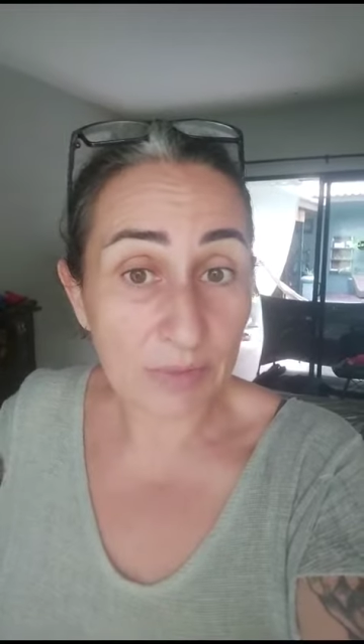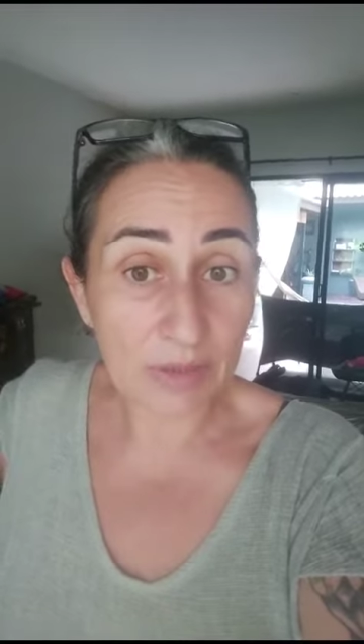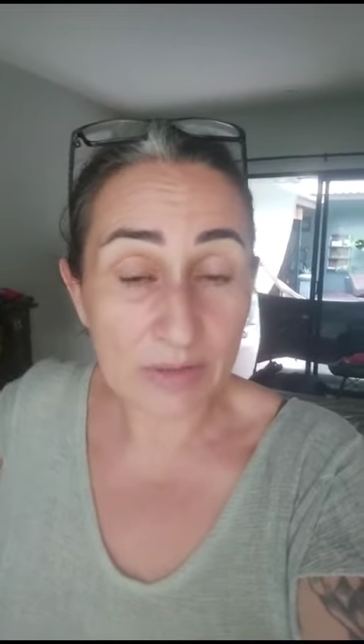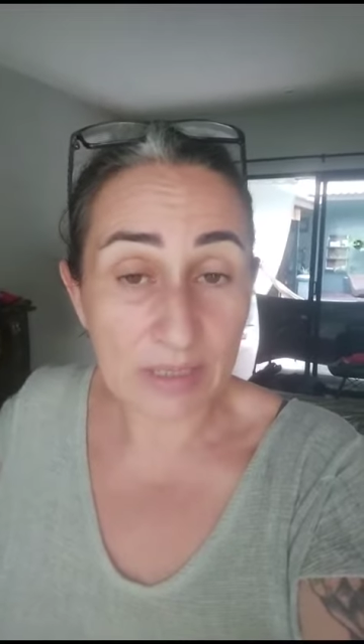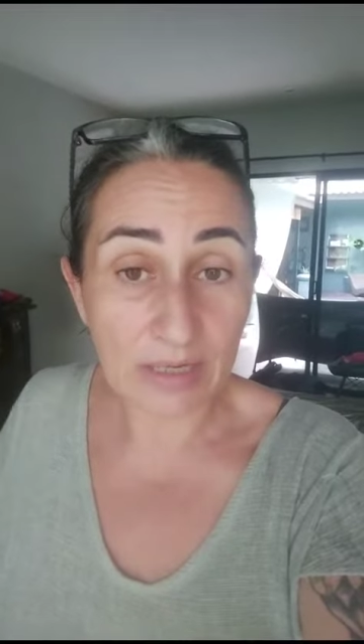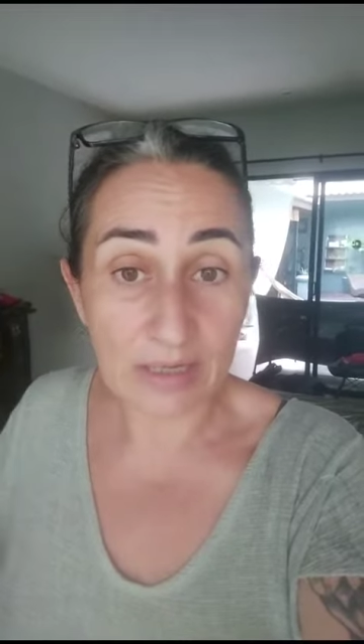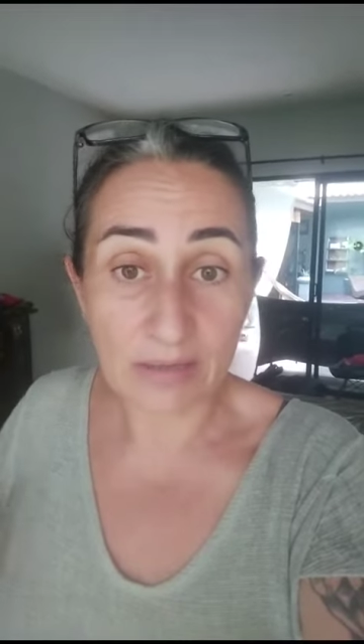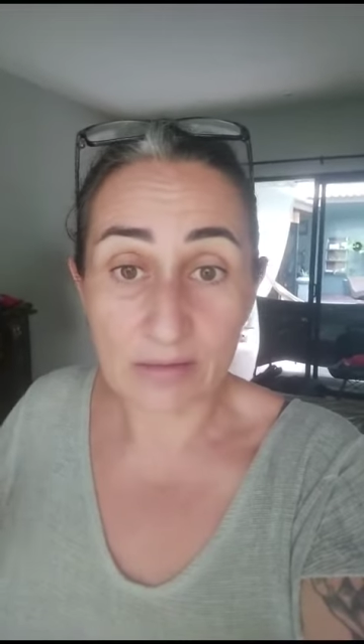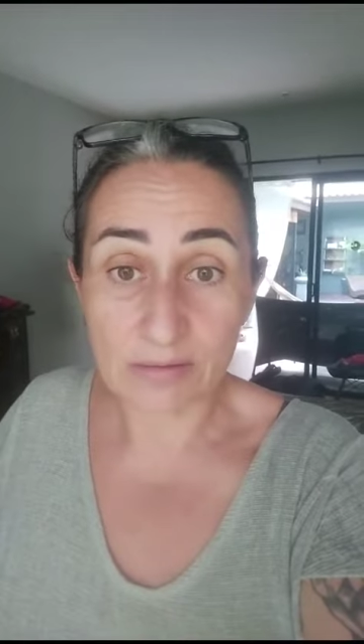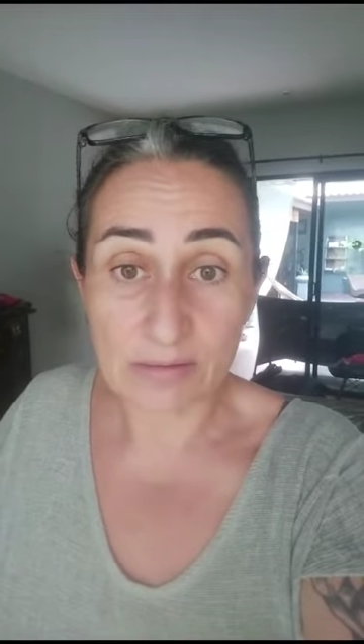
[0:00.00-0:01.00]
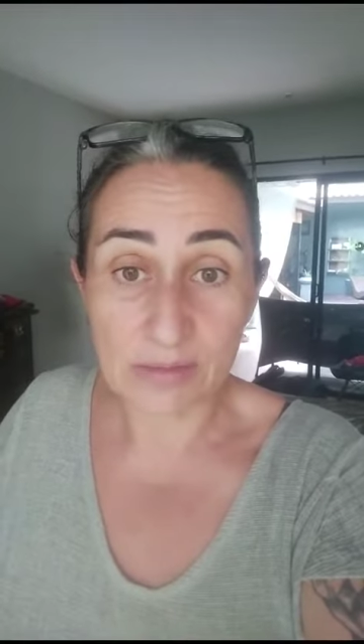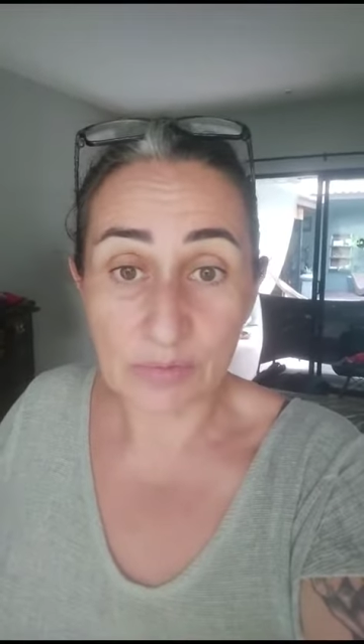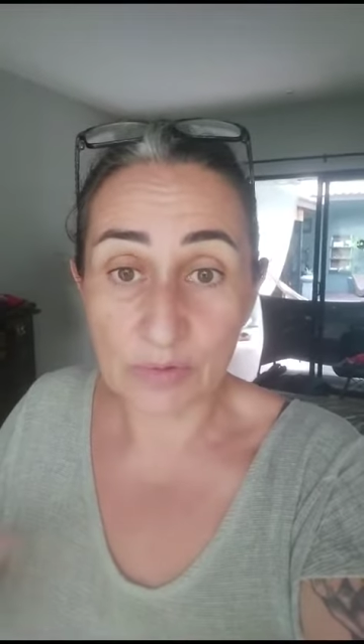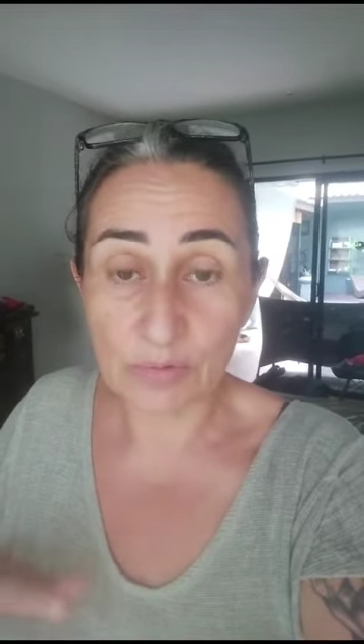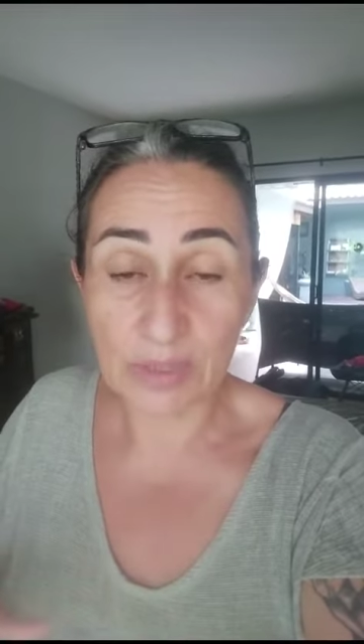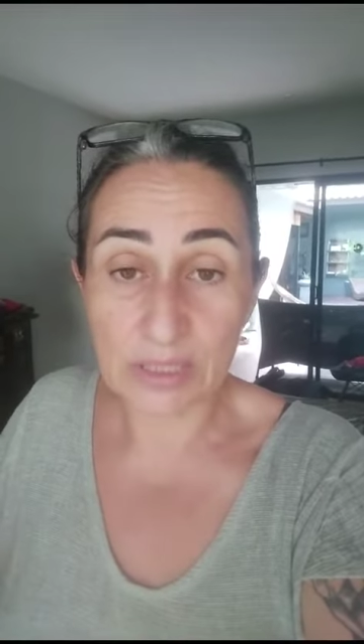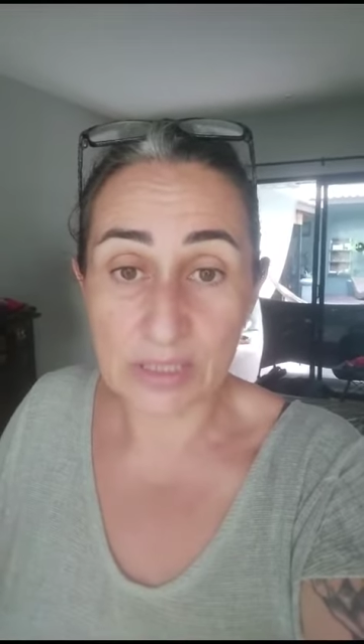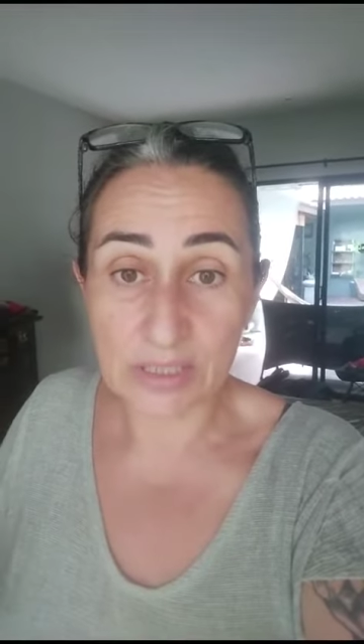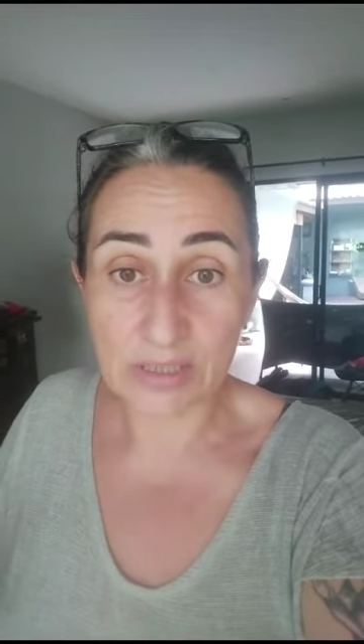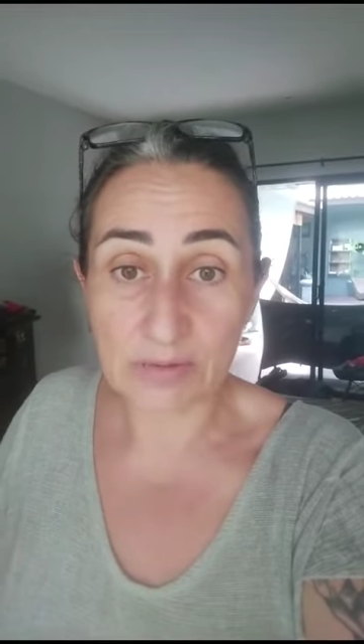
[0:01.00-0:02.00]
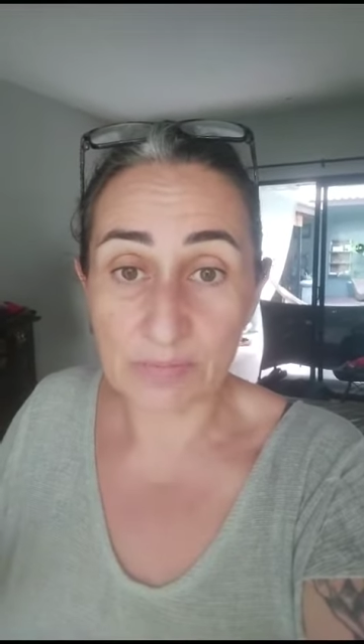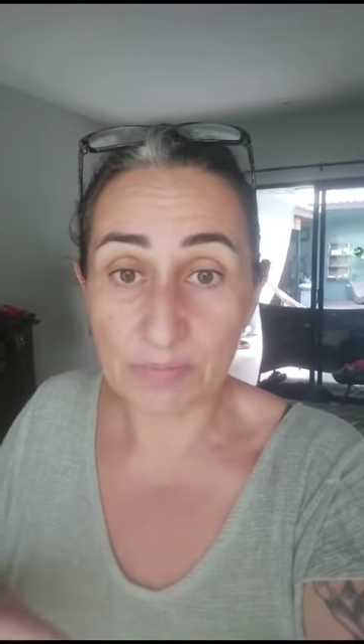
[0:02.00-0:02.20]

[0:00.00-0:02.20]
because I cannot seem to reach uh,